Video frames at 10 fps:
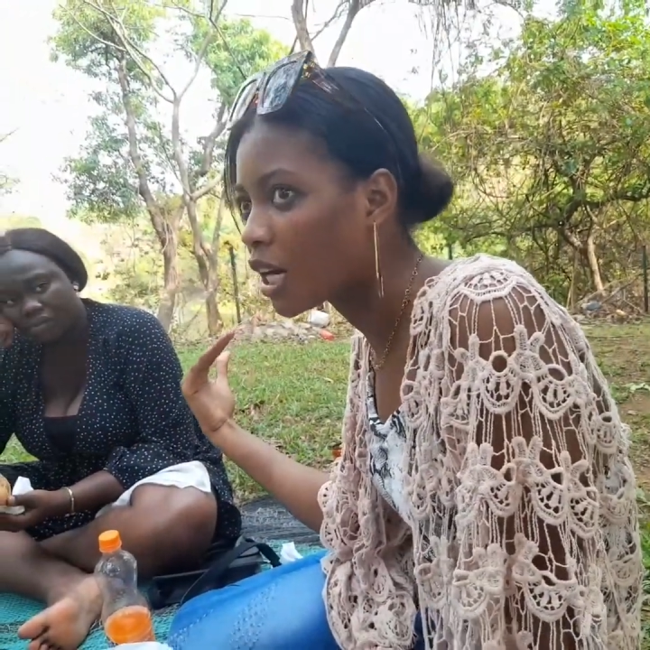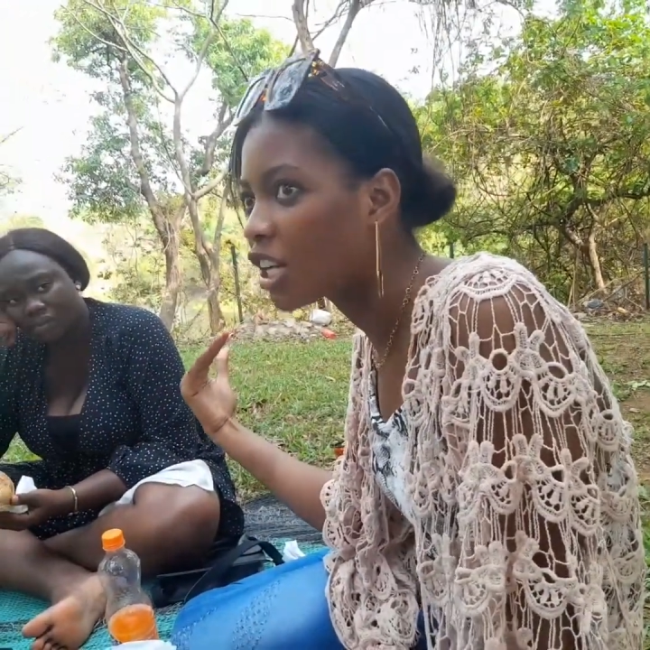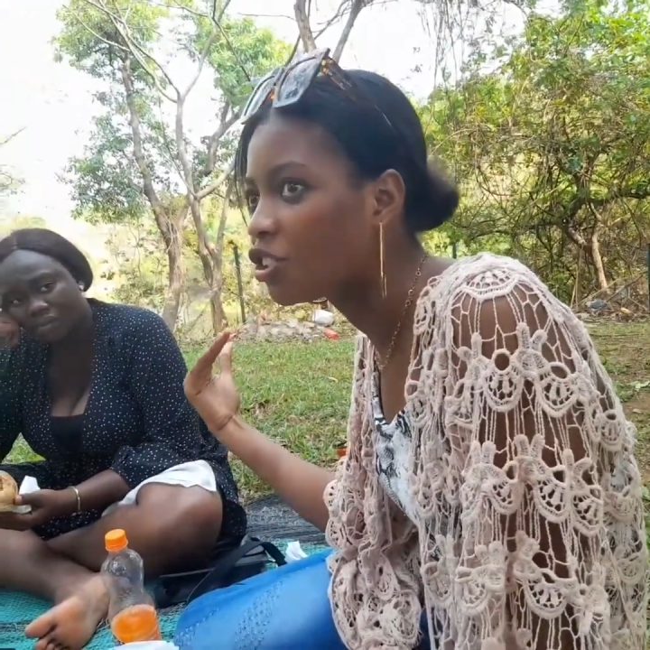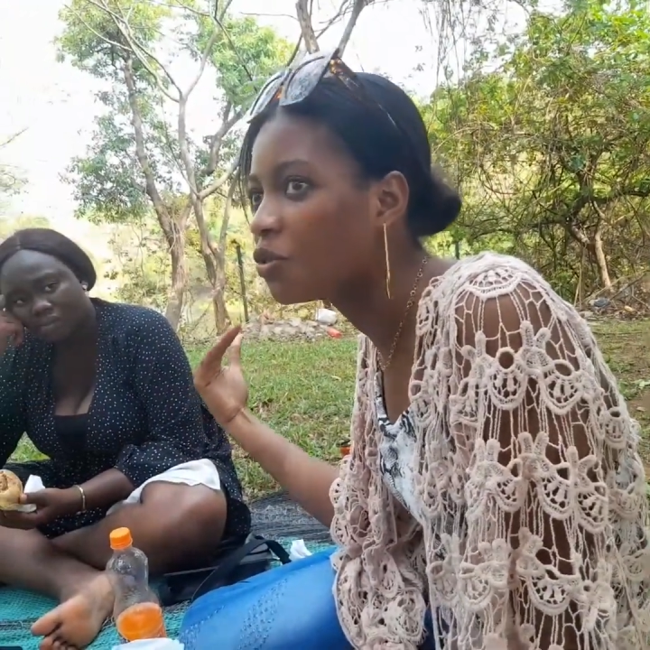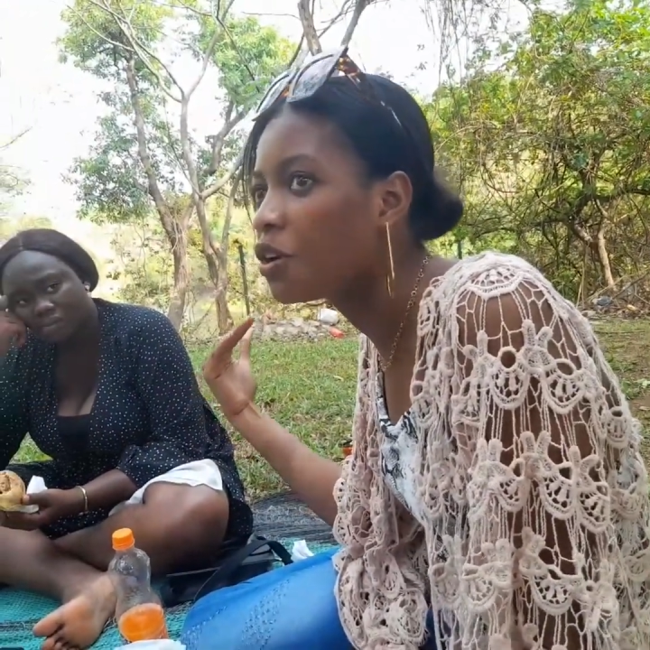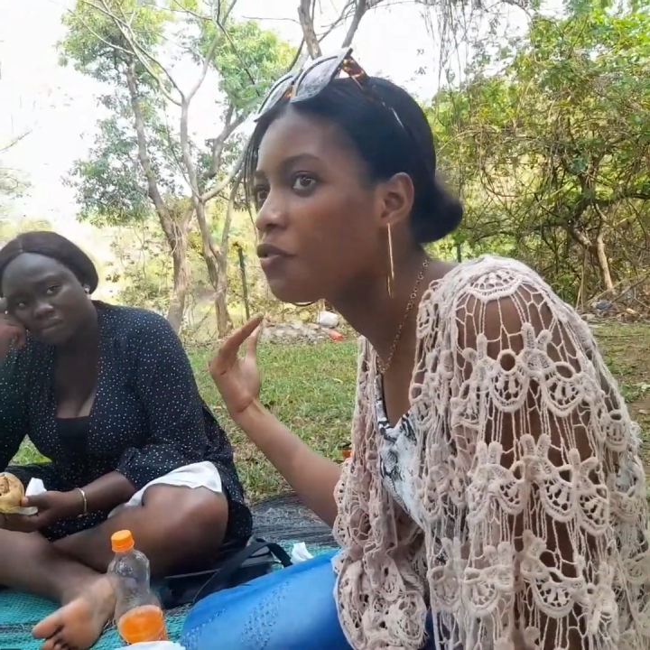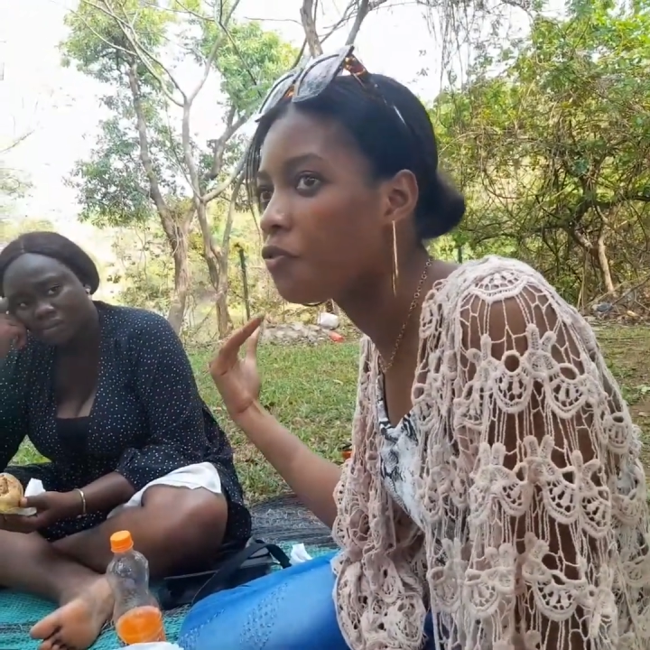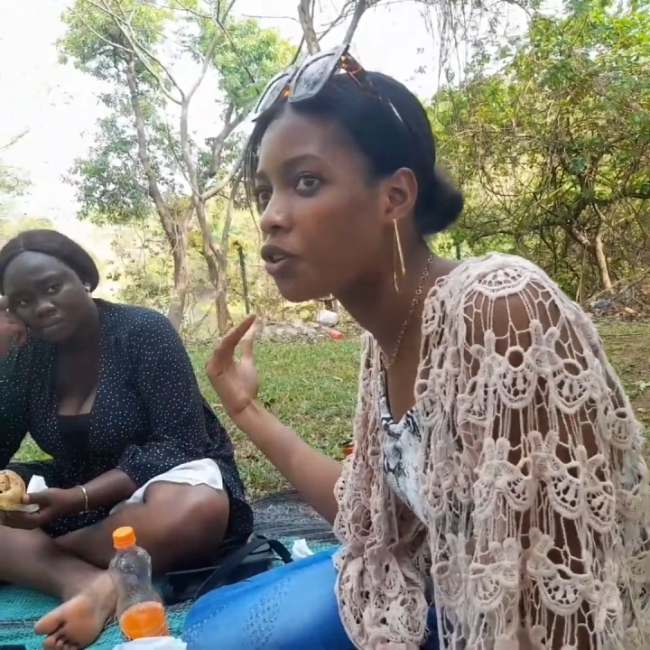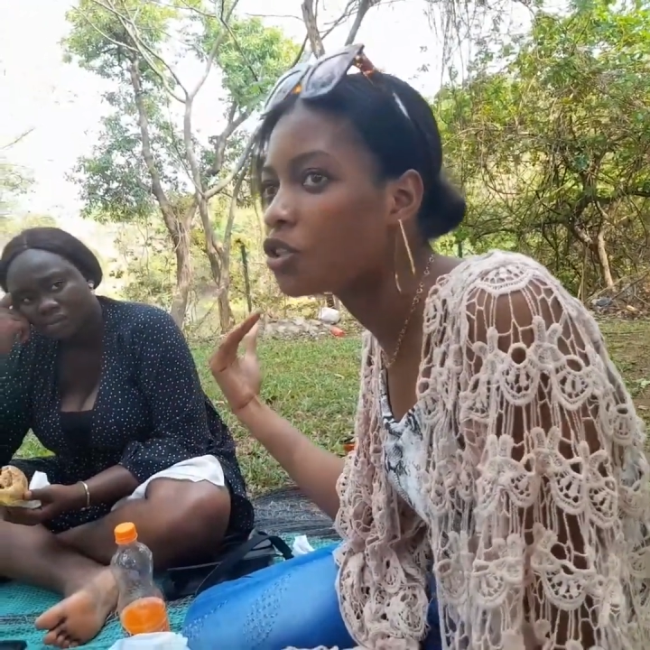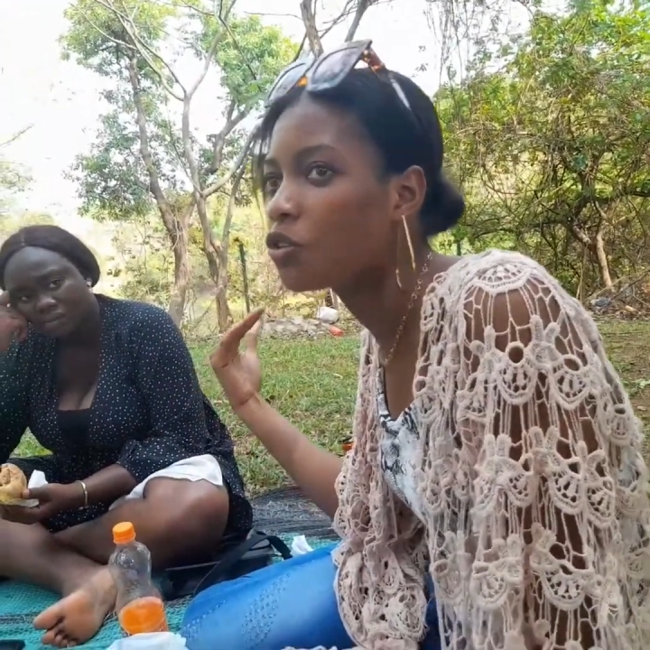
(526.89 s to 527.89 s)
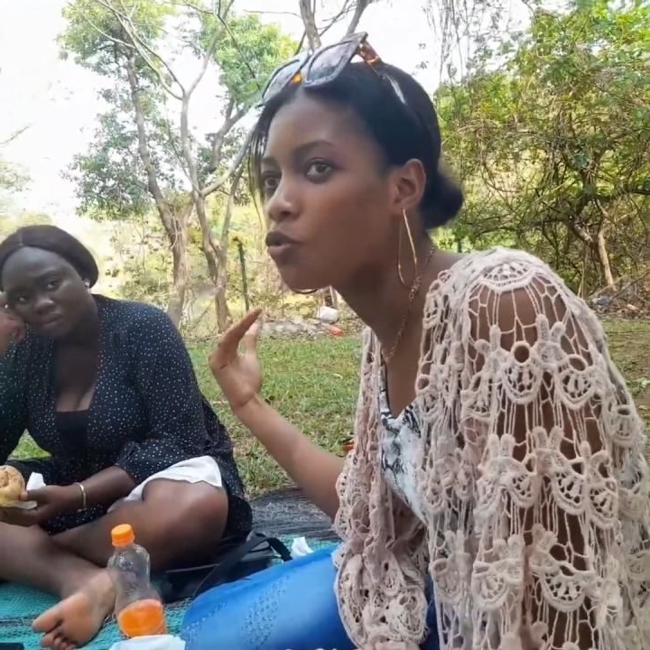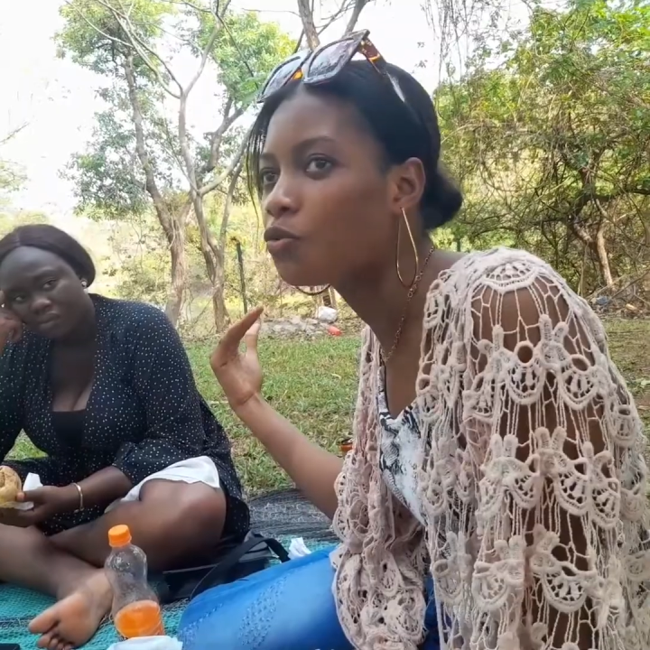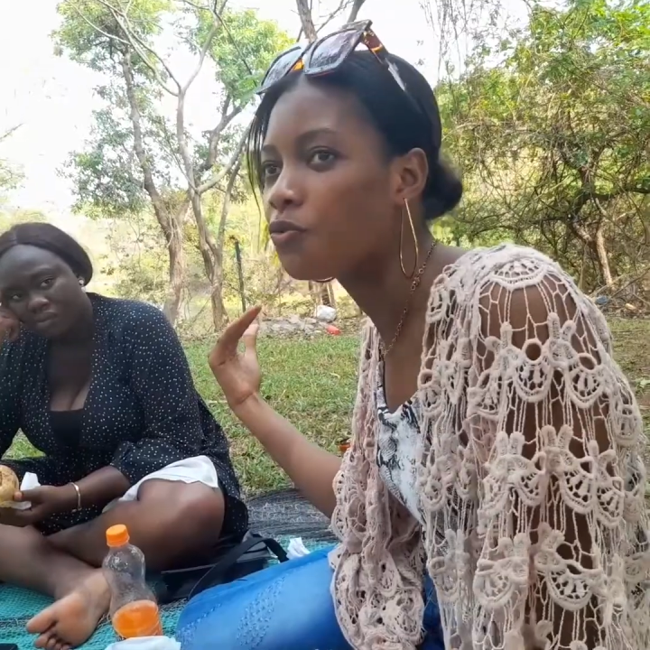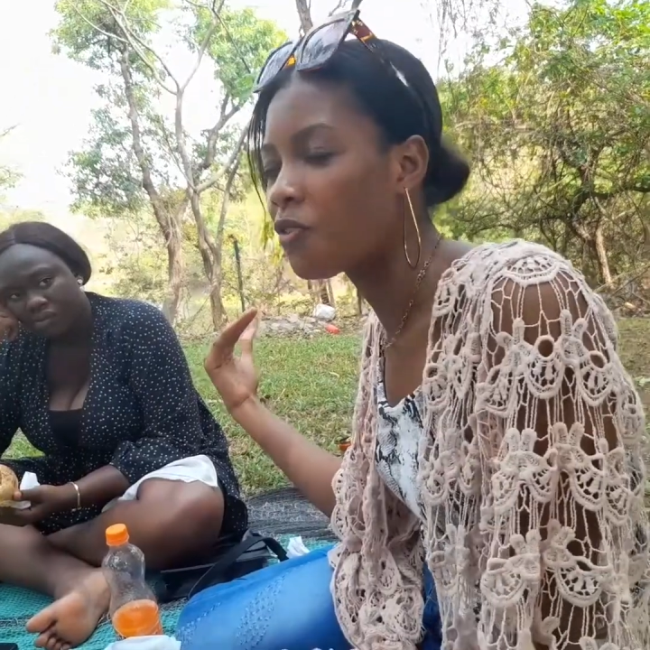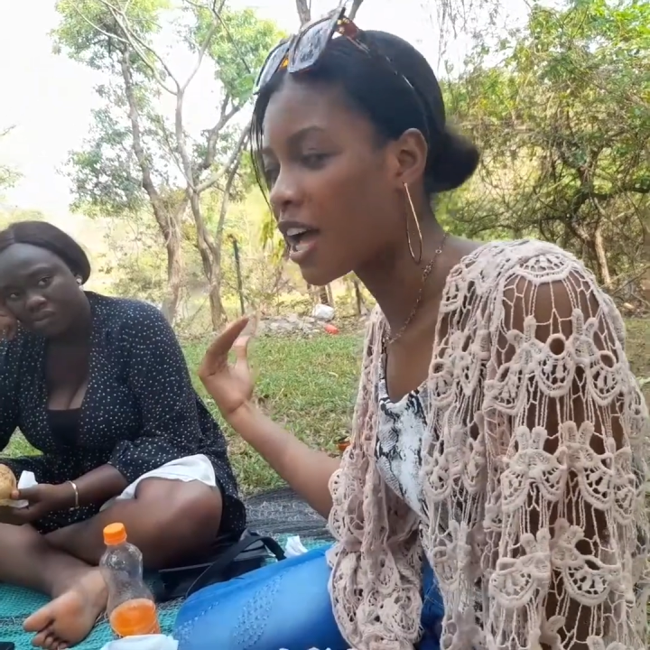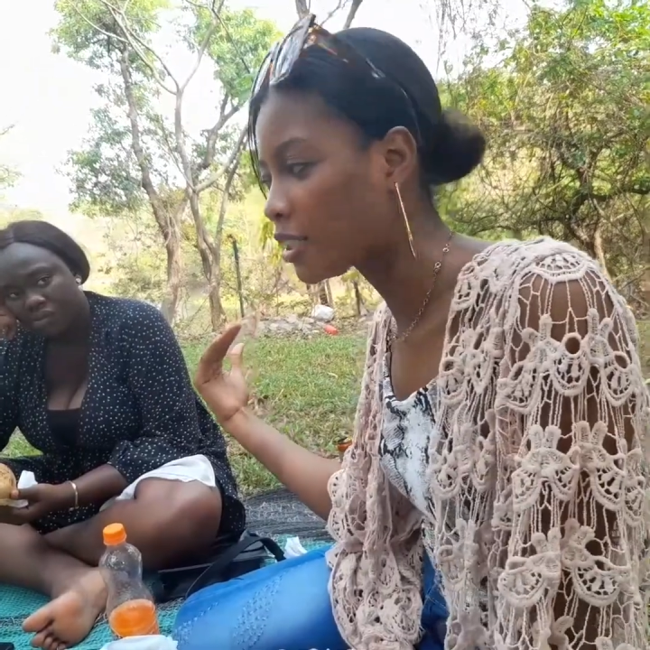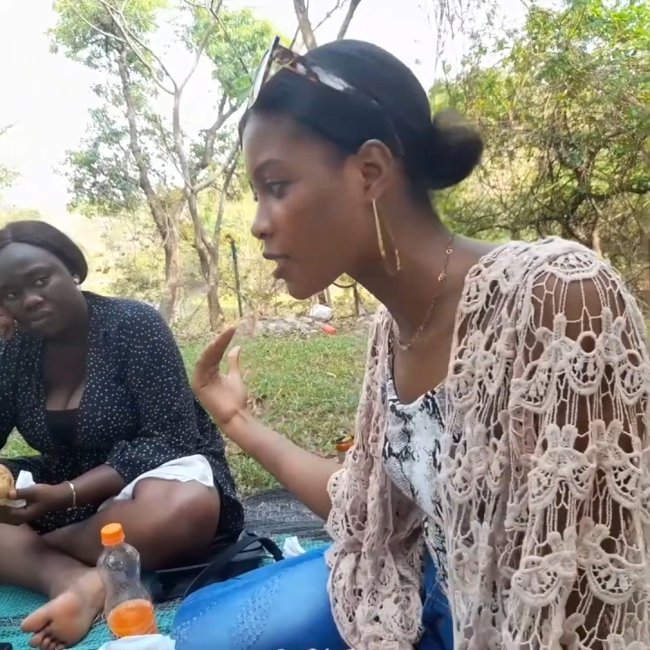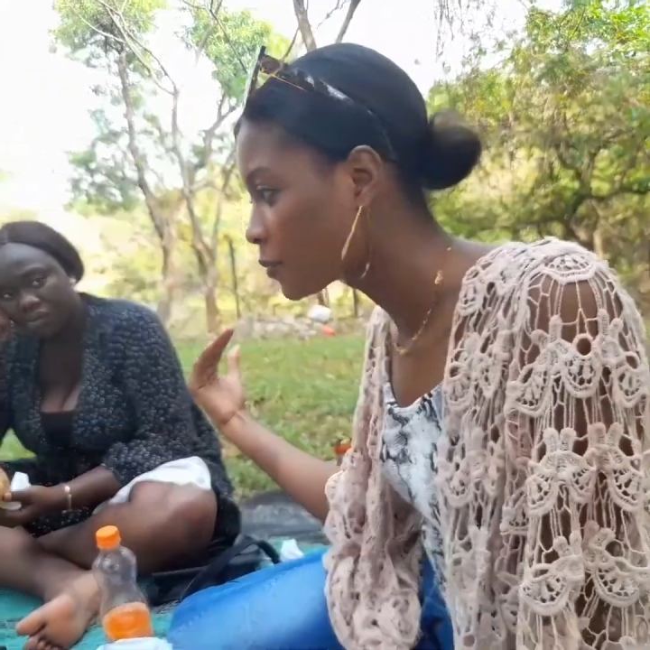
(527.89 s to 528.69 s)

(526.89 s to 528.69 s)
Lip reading: that she really fought a good fight.